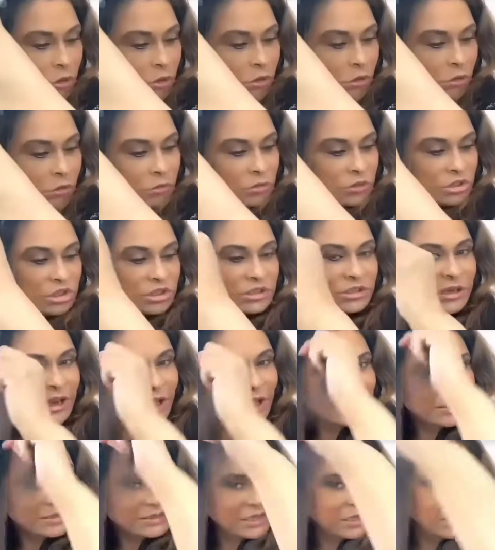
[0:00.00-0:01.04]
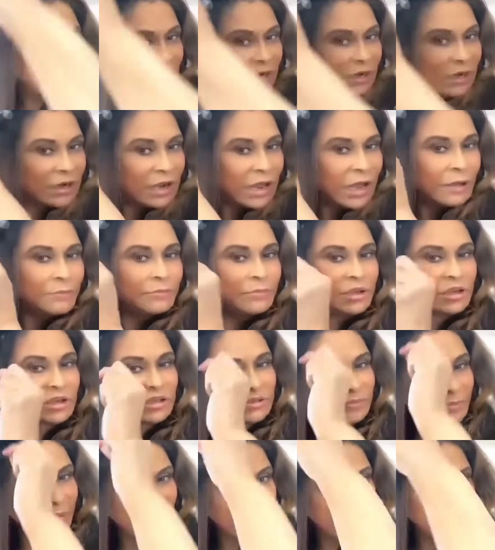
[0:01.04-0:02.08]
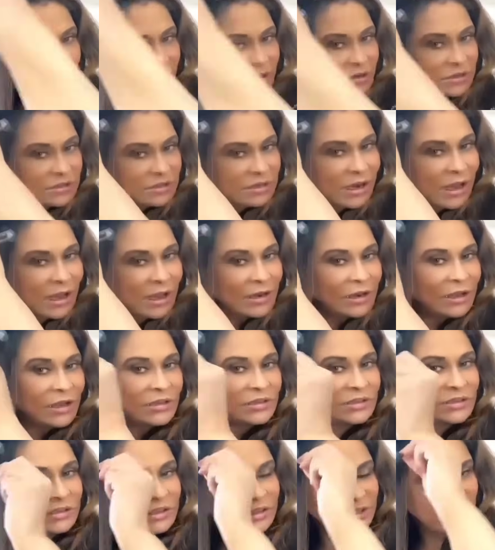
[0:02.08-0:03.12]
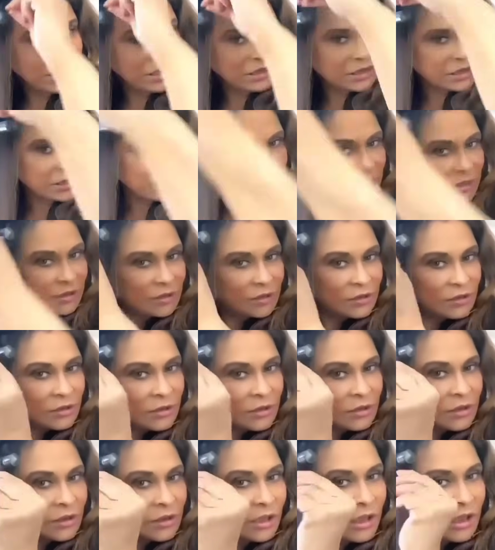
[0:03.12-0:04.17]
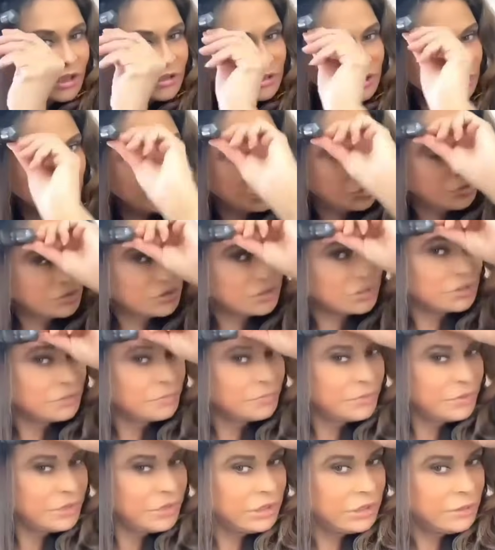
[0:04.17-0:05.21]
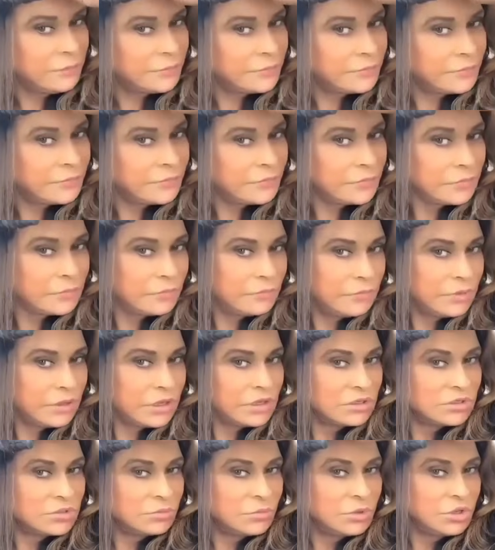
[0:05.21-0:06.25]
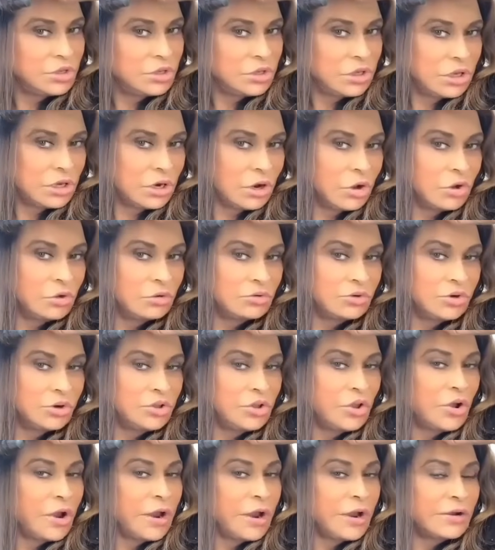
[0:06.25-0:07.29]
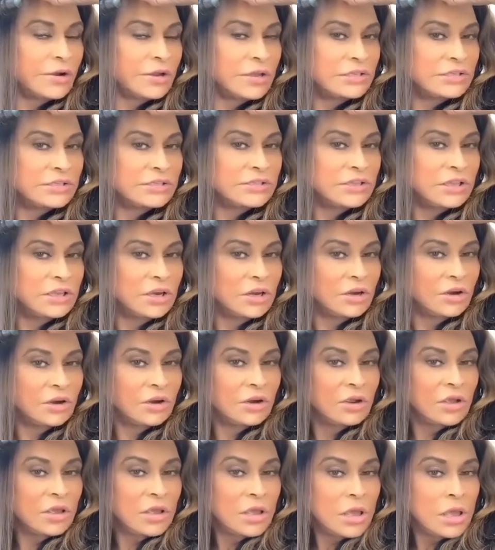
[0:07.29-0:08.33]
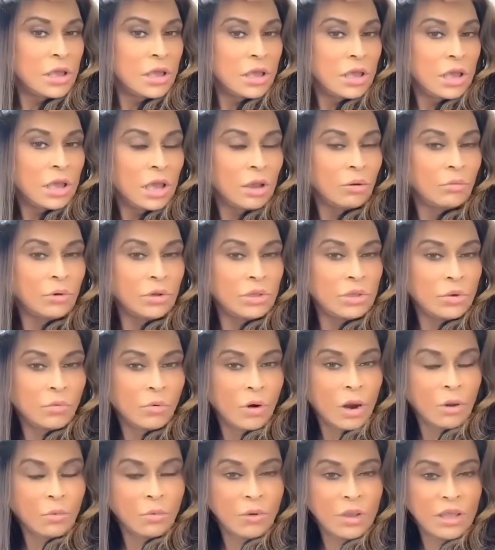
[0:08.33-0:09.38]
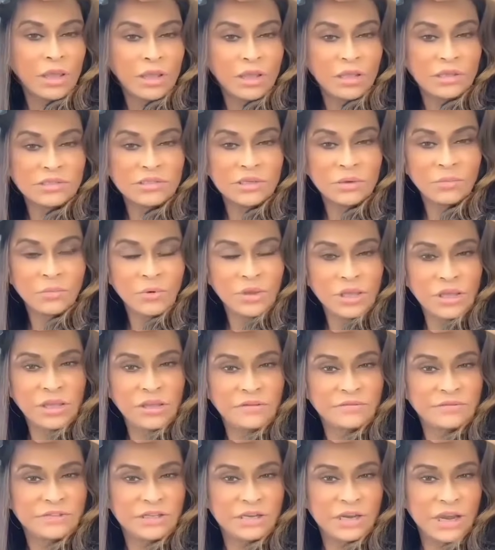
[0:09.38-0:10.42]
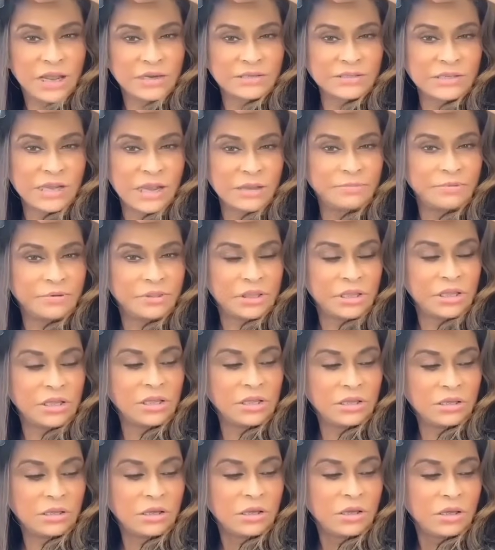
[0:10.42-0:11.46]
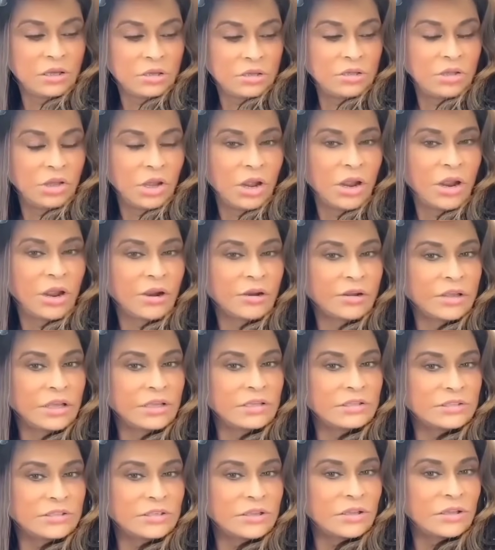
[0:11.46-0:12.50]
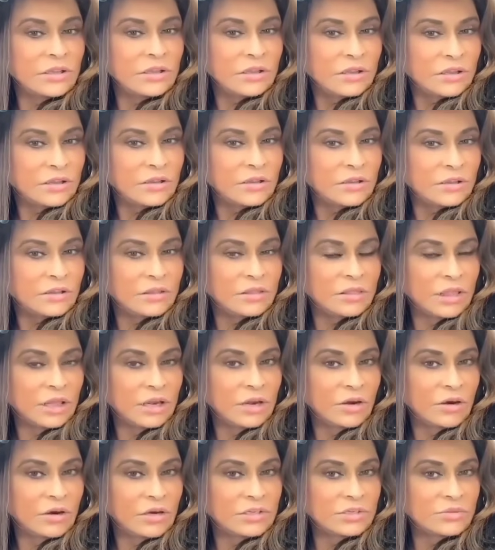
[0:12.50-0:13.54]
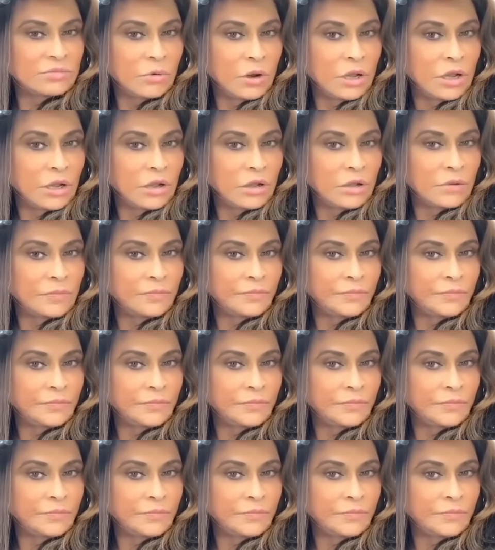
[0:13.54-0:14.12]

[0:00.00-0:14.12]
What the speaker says: which is not saying a lot because my hair is not as thick as it used to be, because when you get older, your hair gets thinner. And when you wear wigs and weaves and that type of thing, your hair gets thinner as well.